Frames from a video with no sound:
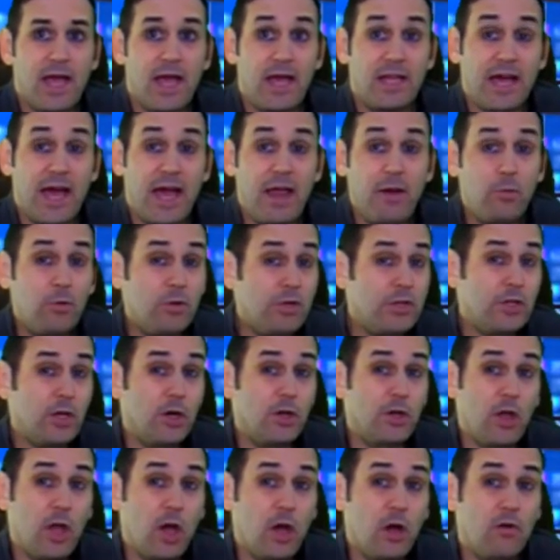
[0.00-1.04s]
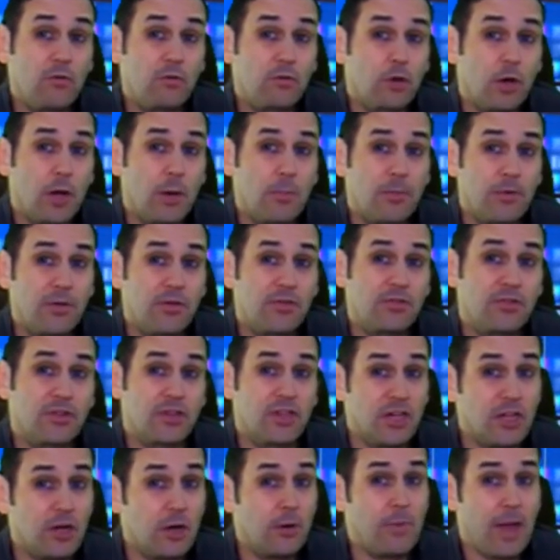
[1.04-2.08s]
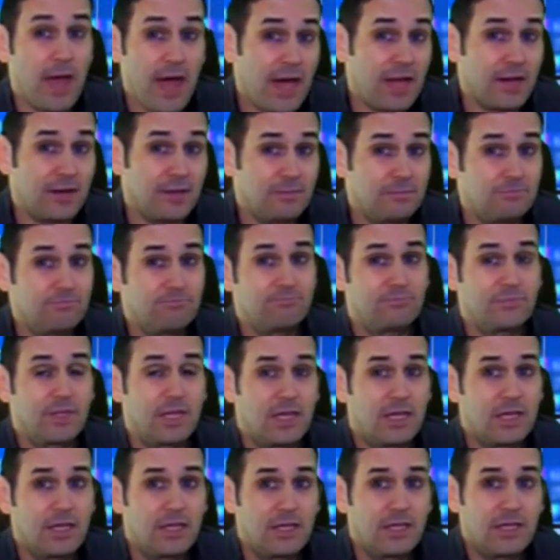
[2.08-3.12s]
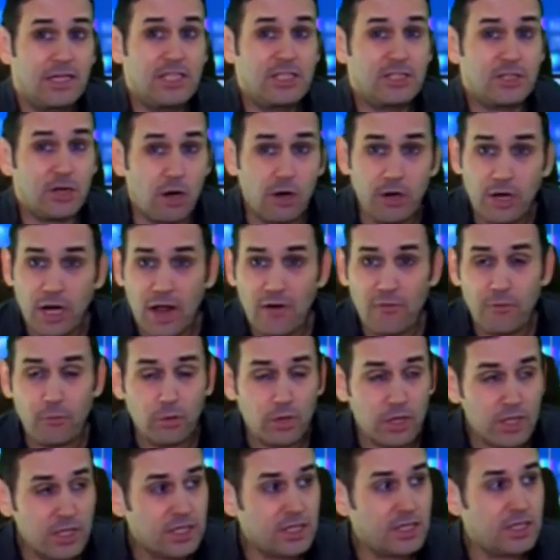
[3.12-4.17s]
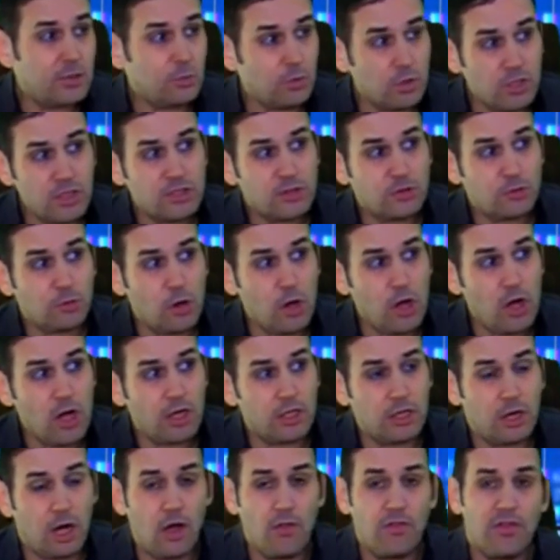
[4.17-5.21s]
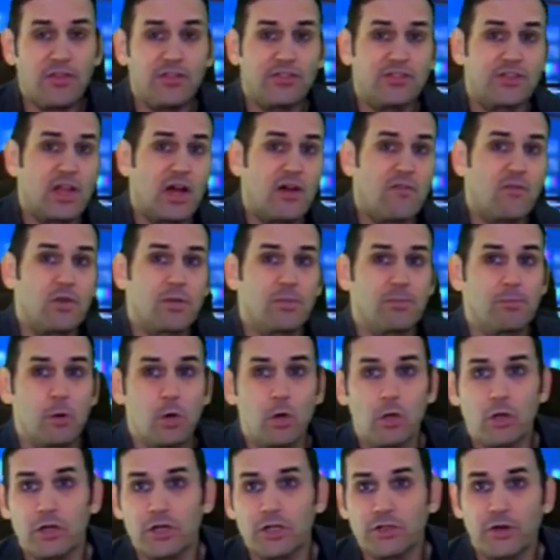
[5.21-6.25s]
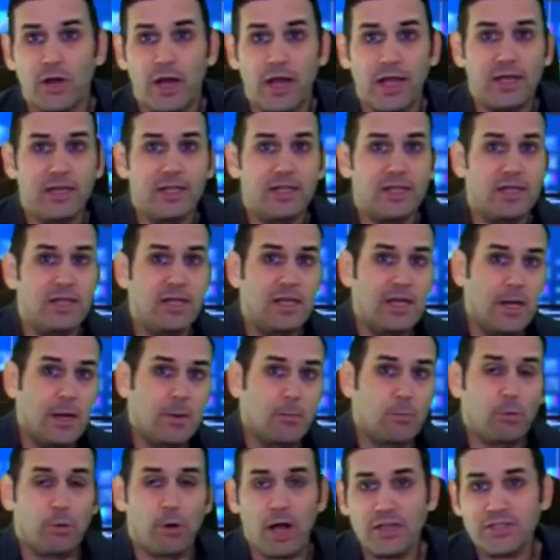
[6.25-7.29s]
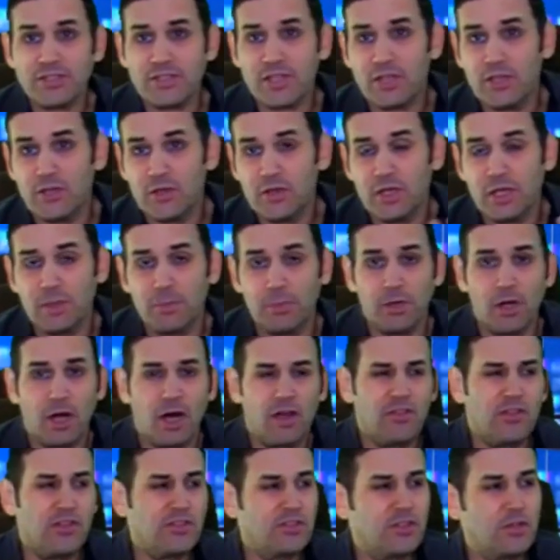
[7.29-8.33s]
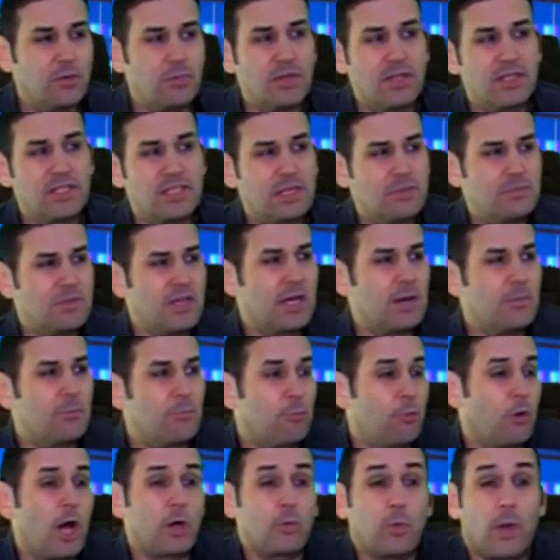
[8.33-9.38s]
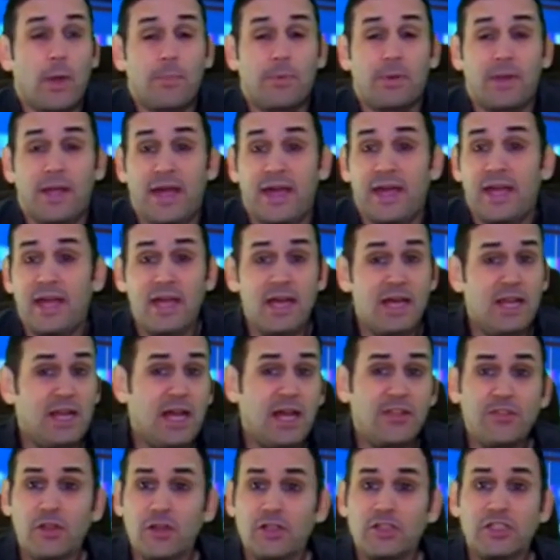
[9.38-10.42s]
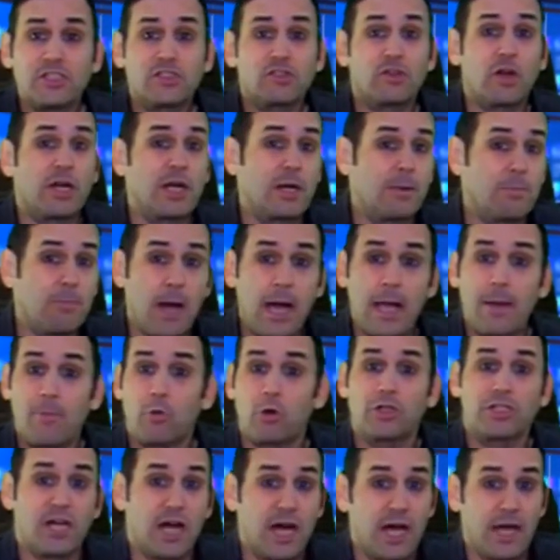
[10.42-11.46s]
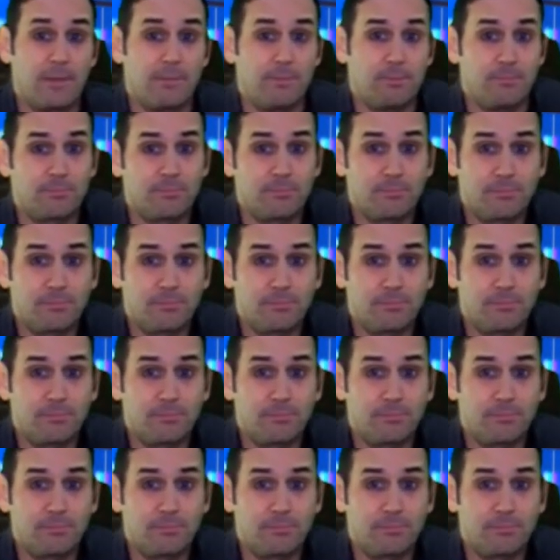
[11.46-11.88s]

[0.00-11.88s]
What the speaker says: And I really don't know if Trump is good or bad. He started off really good, really strong, and all this stuff with Mueller trying to prosecute him and all this, to me seems like a Broadway play, like they're just trying to buy more time.